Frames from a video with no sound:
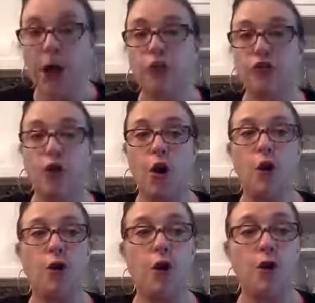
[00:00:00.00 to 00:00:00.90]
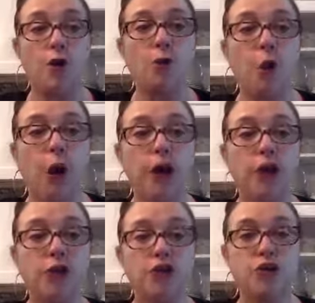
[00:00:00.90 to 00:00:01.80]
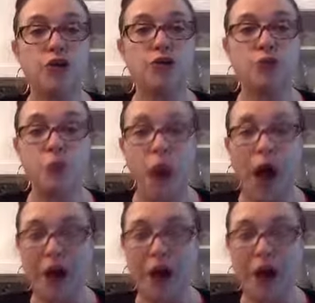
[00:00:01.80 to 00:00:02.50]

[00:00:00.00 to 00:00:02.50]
So you want to